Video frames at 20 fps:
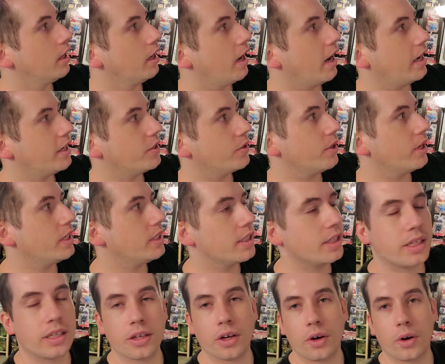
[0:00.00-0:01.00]
I tried to
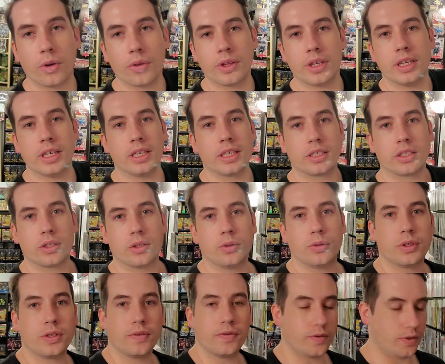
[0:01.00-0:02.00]
get all the
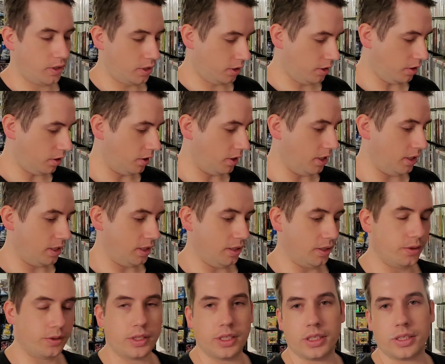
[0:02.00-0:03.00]
exclusives on the
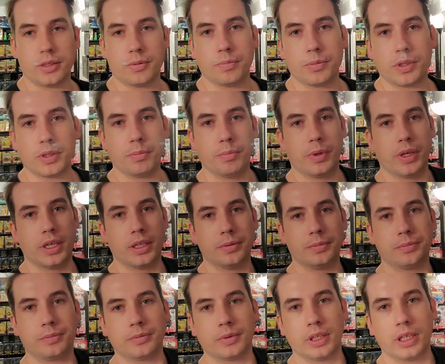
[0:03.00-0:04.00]
Nintendo systems, but
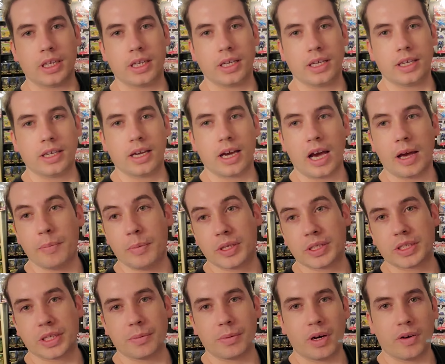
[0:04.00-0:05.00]
I missed
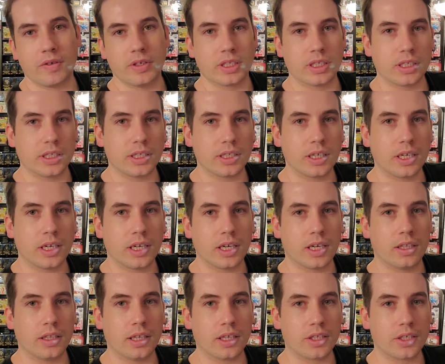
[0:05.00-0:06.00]
some, obviously. Uh,
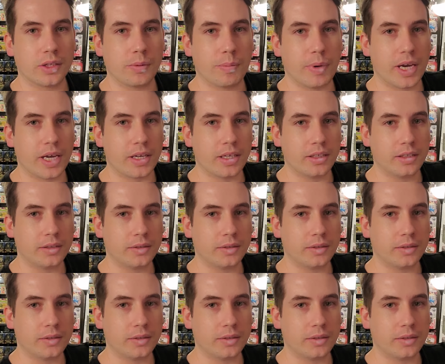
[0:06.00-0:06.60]
Collection of Mana.